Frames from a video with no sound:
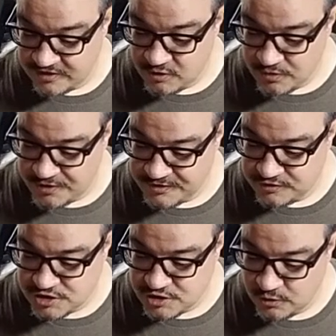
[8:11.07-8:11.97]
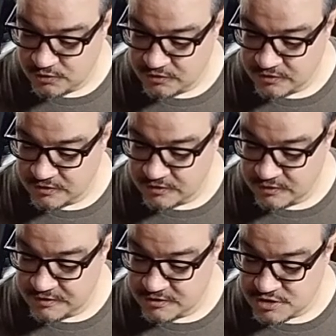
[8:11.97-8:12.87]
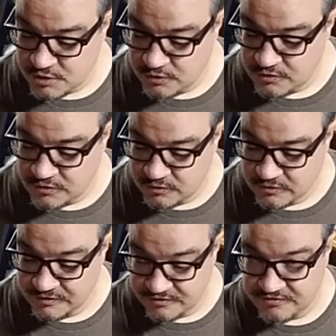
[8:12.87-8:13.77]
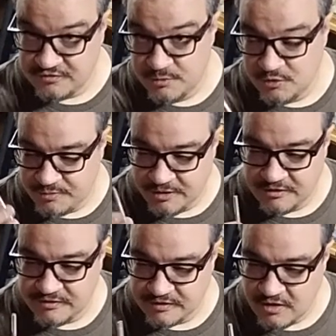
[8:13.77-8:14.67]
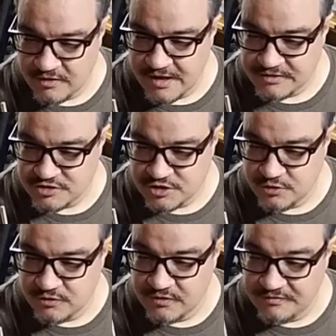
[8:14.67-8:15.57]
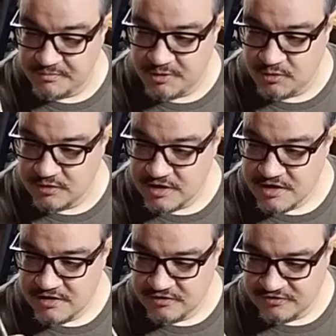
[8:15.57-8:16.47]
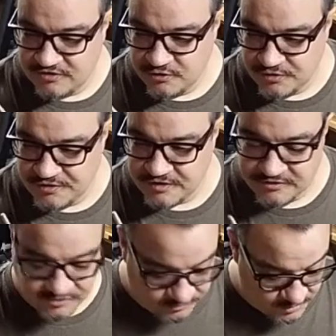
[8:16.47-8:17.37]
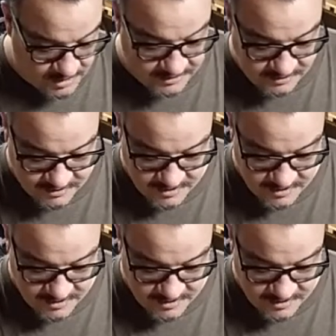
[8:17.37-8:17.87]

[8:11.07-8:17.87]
I don't think the shoulder the shoulder or the smooth part they call that the shoulder of the bolt is too thick to thread.